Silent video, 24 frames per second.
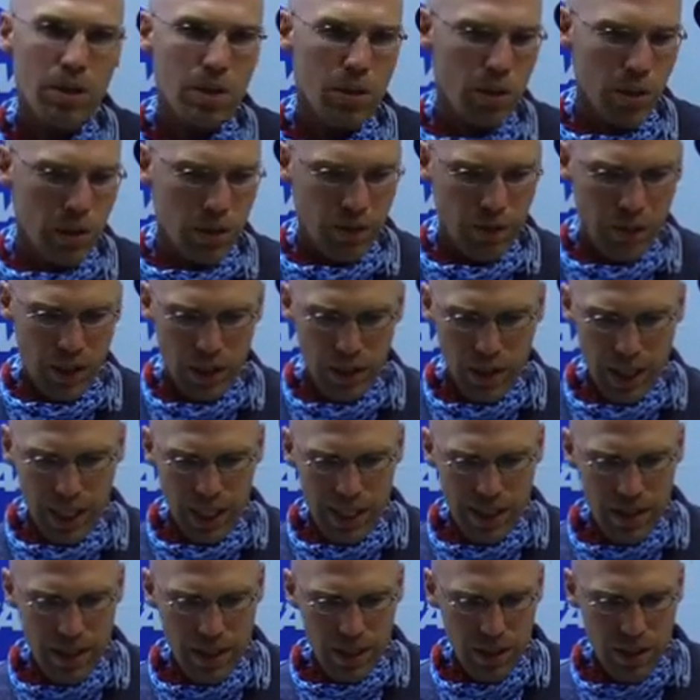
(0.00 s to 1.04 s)
So it's
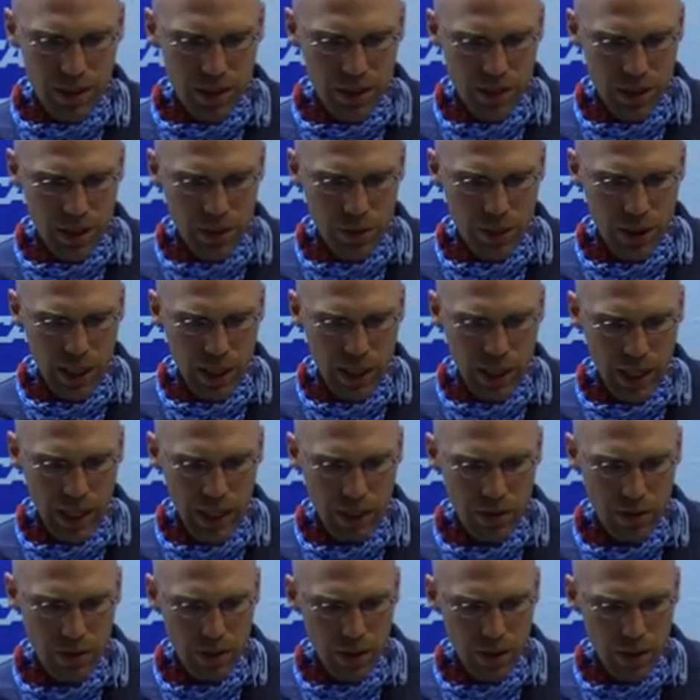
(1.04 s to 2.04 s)
fantastic to see right now.